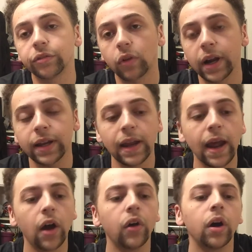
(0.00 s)
right
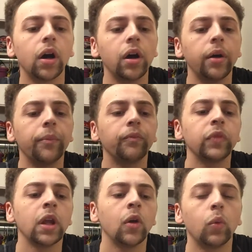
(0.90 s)
now.
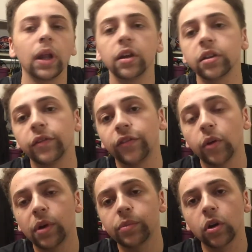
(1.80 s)
When I looked the
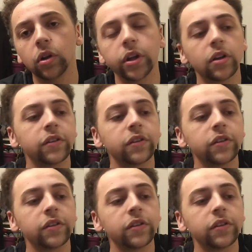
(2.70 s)
film up earlier,